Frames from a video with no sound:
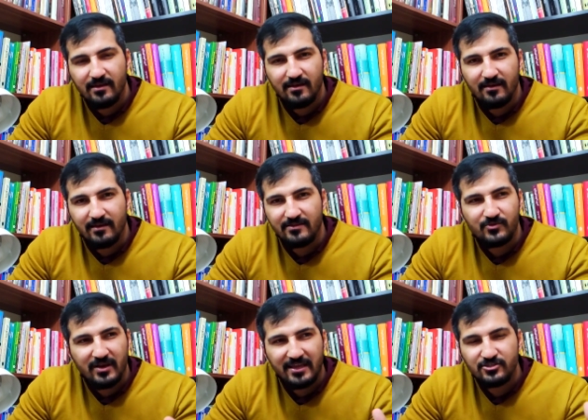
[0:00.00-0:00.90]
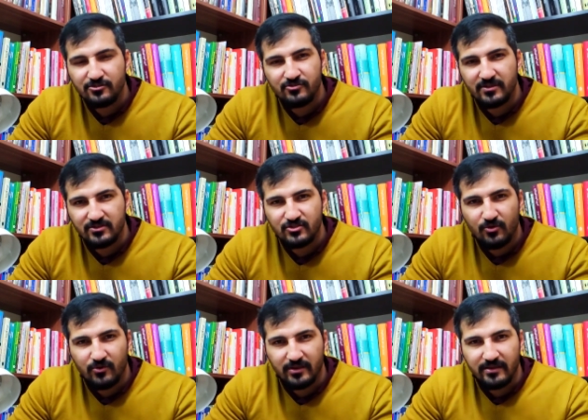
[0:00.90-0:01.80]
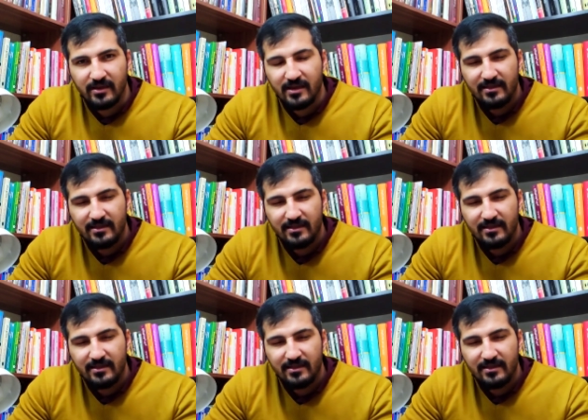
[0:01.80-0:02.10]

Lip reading: in relation to the story.